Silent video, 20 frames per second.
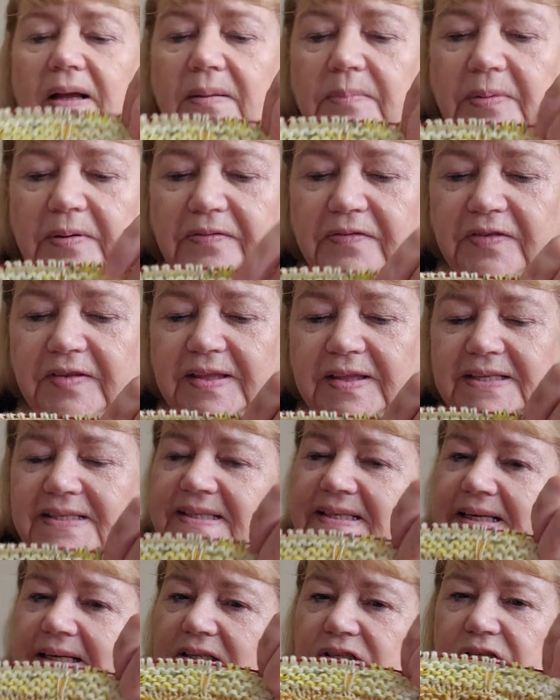but for this
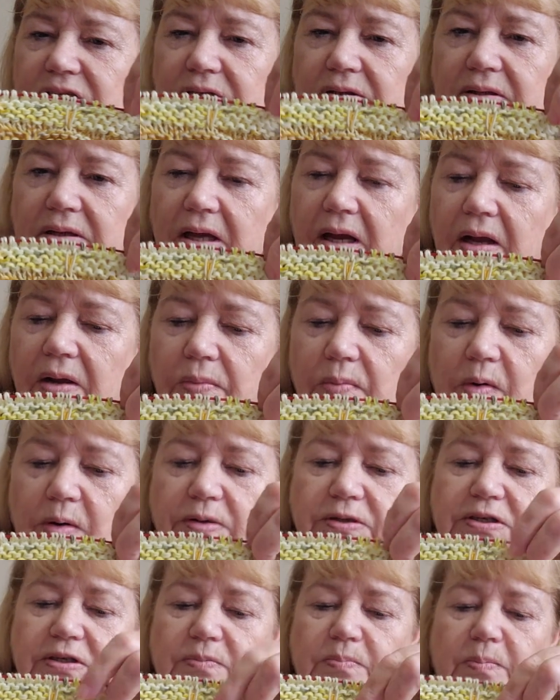section, I
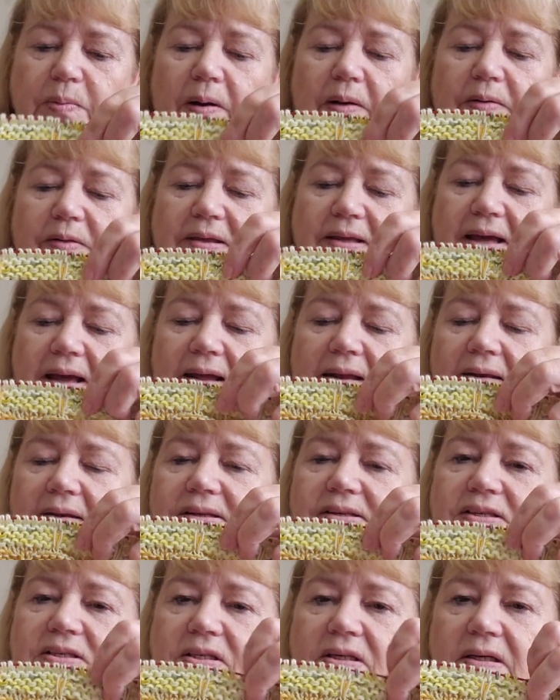wanted both
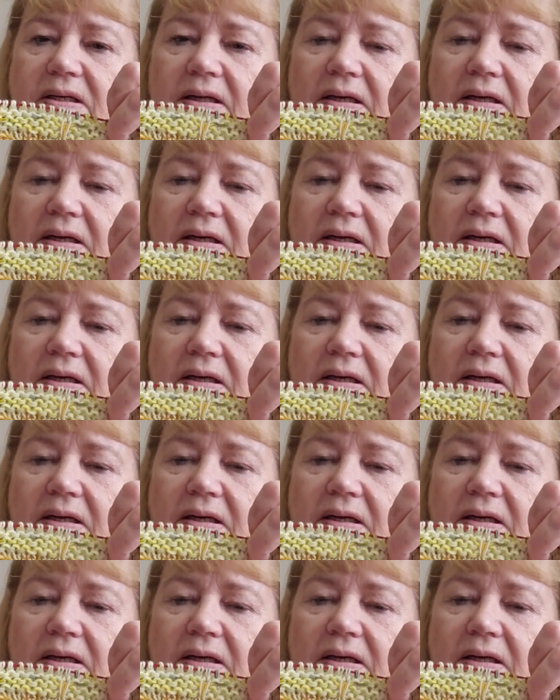colored